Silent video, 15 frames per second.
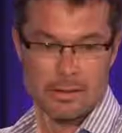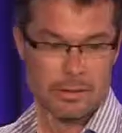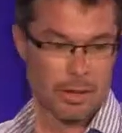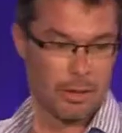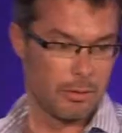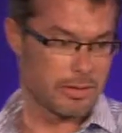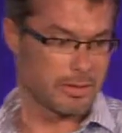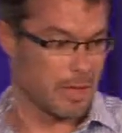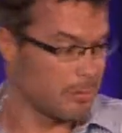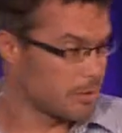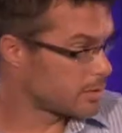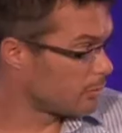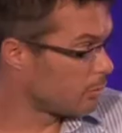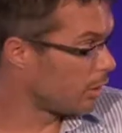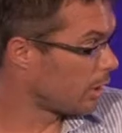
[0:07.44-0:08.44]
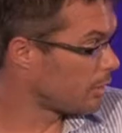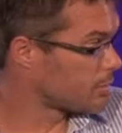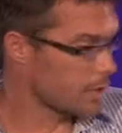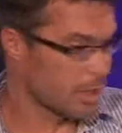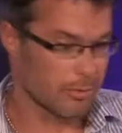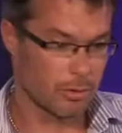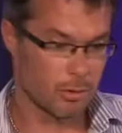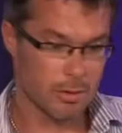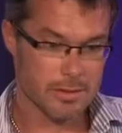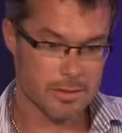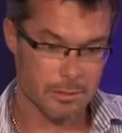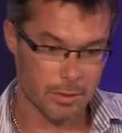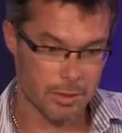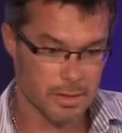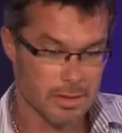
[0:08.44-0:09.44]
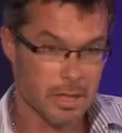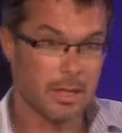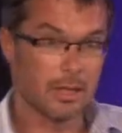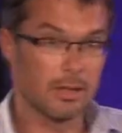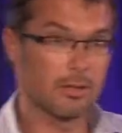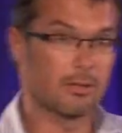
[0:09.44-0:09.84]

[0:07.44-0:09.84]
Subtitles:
So as Damien said, my name's David Ross. I'm going to take you